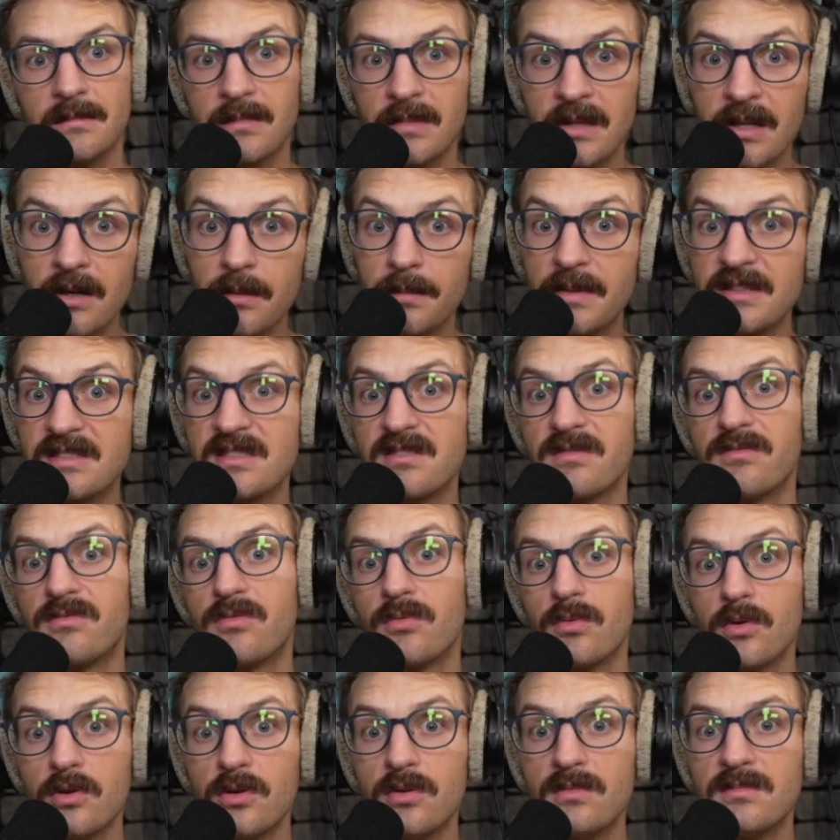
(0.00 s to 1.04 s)
little bits
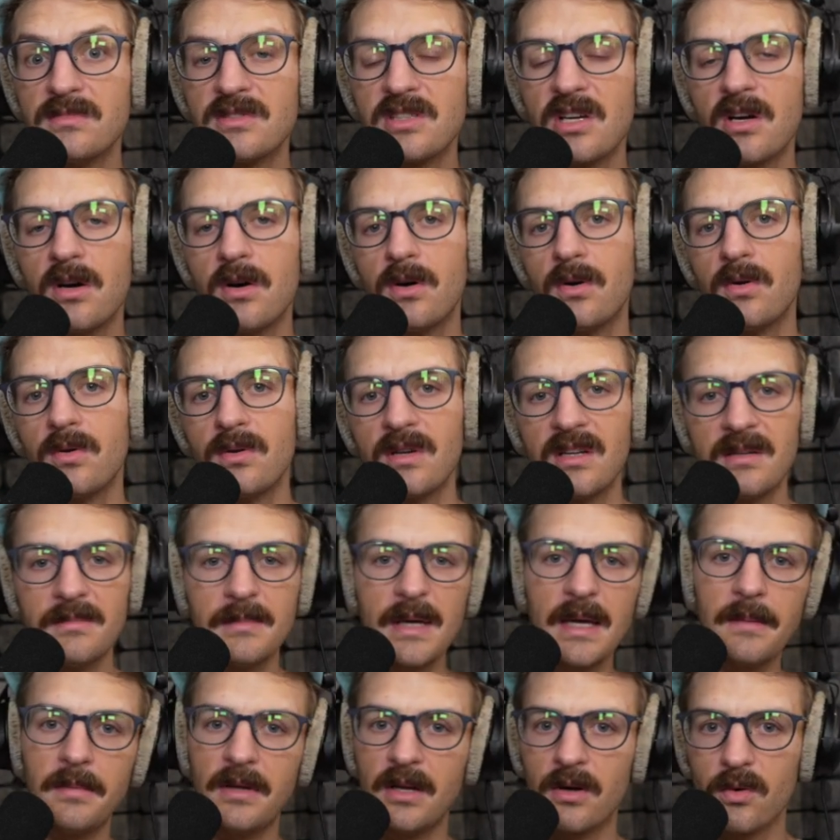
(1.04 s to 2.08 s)
of room tone and
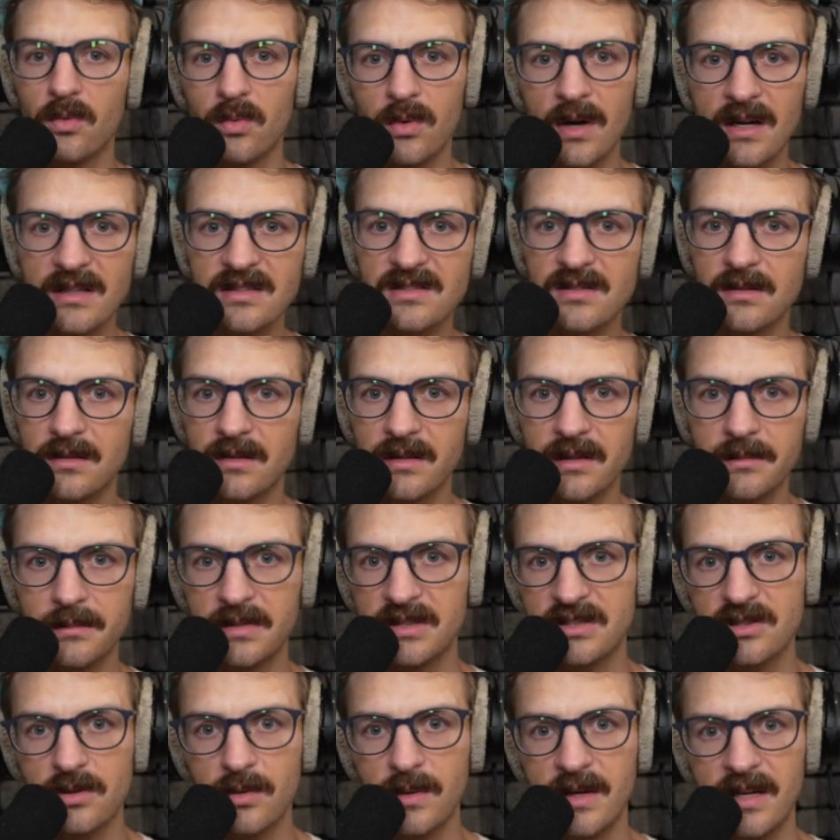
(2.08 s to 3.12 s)
maybe a rustle in
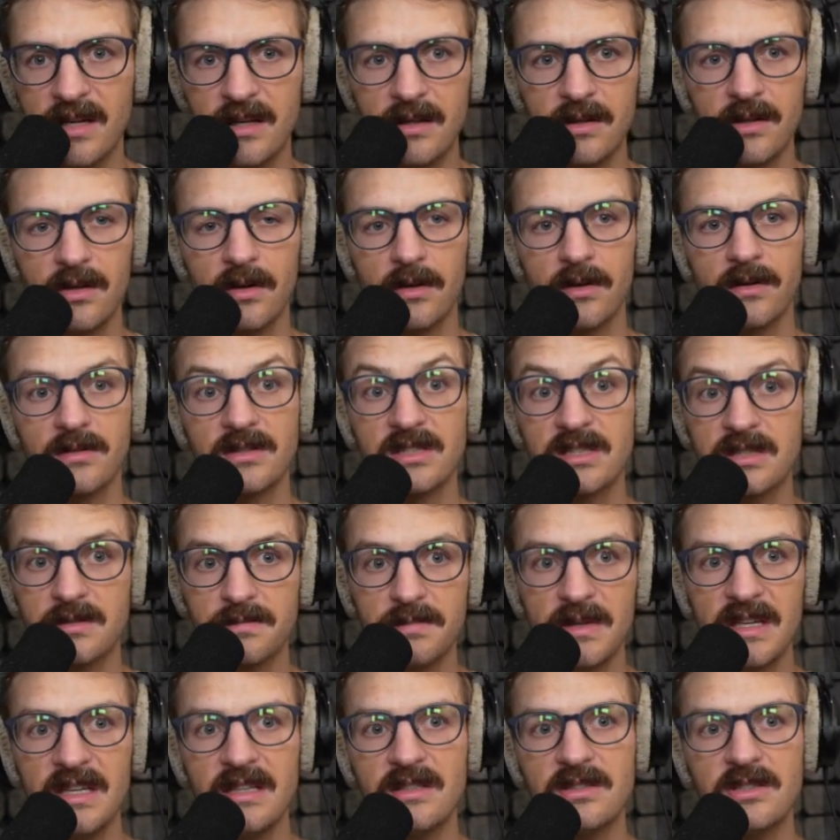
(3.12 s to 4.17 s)
between your
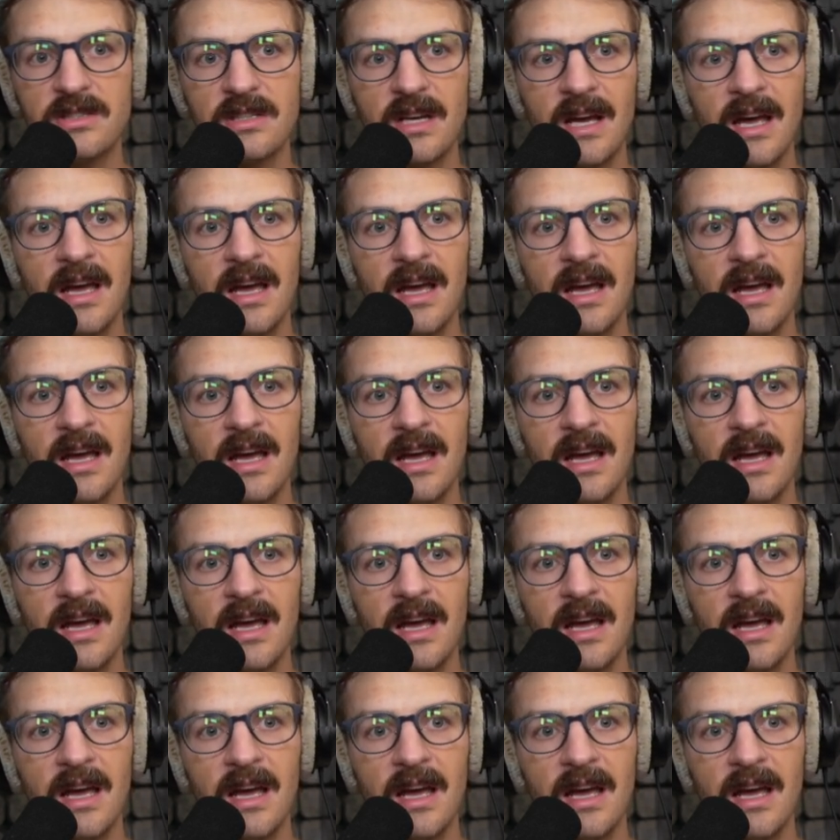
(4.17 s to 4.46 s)
speech,